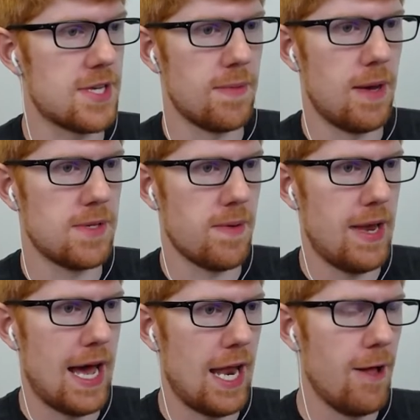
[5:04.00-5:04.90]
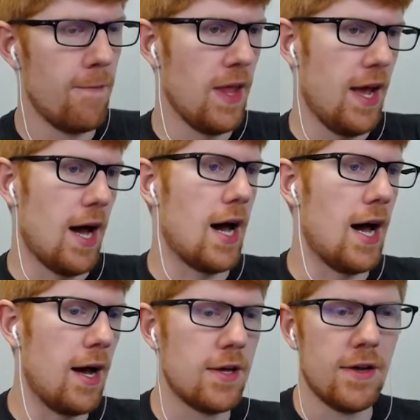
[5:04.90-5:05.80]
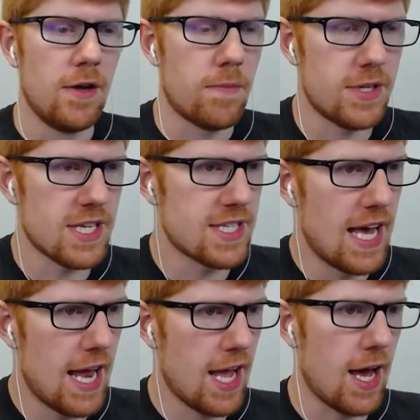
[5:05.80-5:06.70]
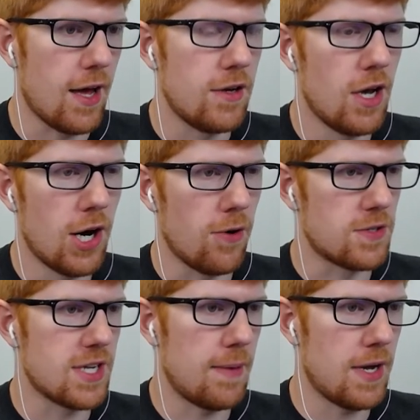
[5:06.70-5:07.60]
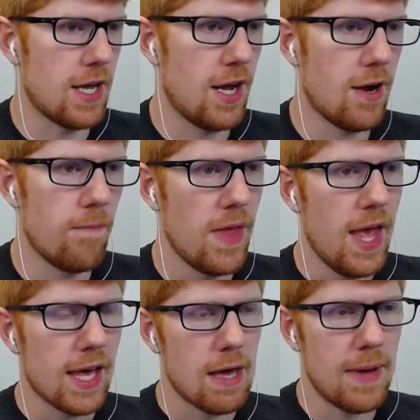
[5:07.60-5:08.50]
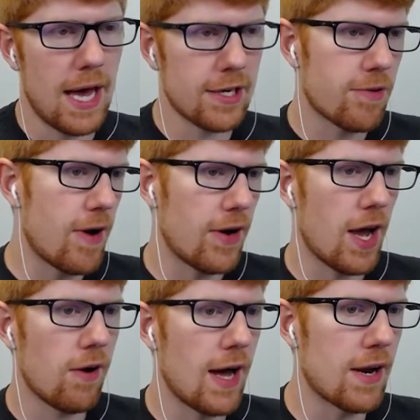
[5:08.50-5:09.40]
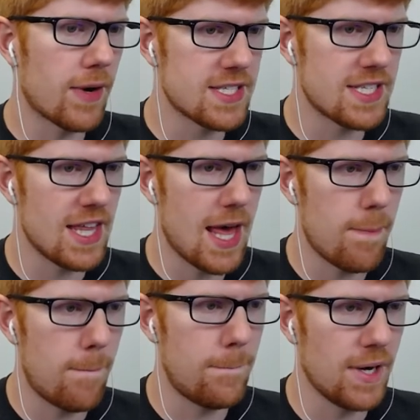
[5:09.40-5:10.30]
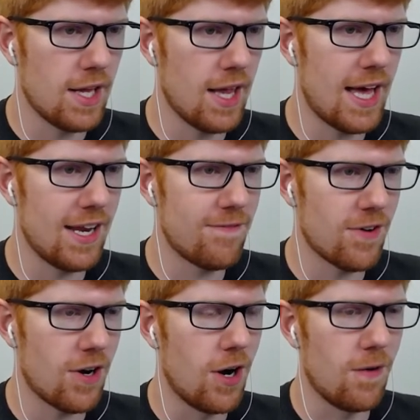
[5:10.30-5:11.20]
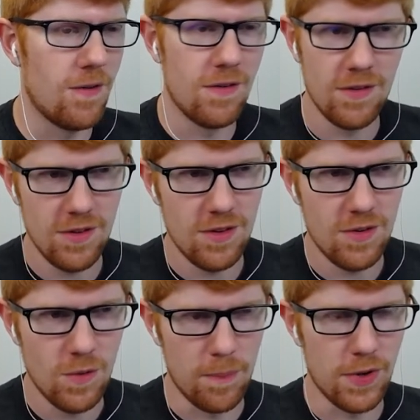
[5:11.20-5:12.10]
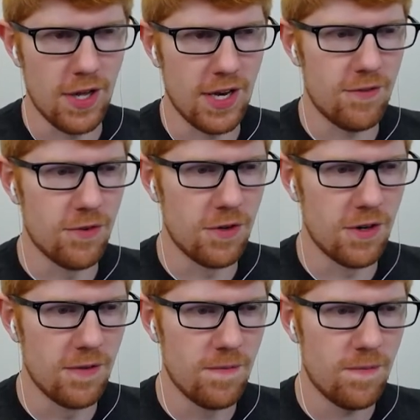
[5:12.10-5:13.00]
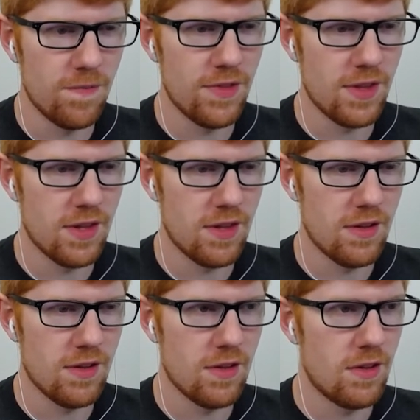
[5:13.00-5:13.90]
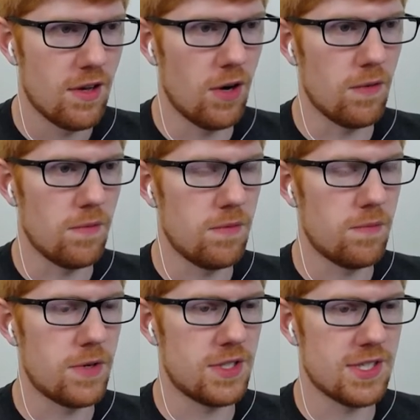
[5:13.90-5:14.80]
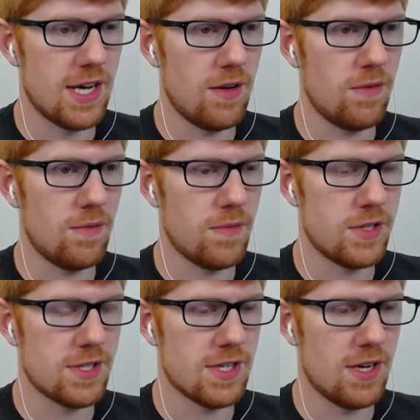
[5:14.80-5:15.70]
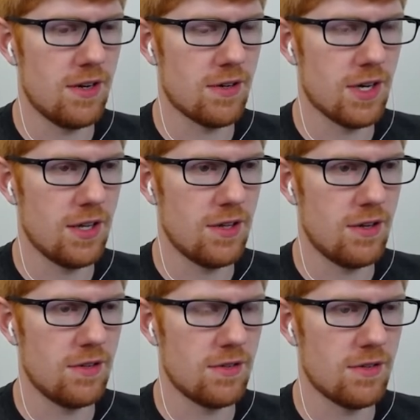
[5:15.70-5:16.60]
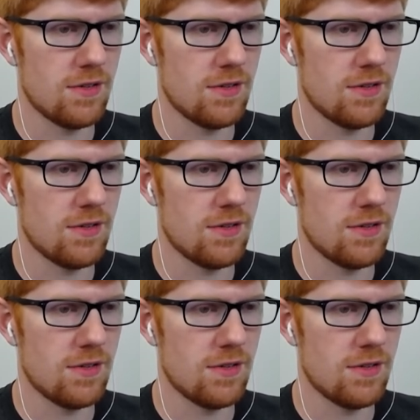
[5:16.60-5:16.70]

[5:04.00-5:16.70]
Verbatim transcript: sometimes I'm not. Princess Nadia, no, I'm not here. Come on, Crono, I don't want to see that bull-headed oh, what bull-headed fool? Oh, Princess Nadia, okay then.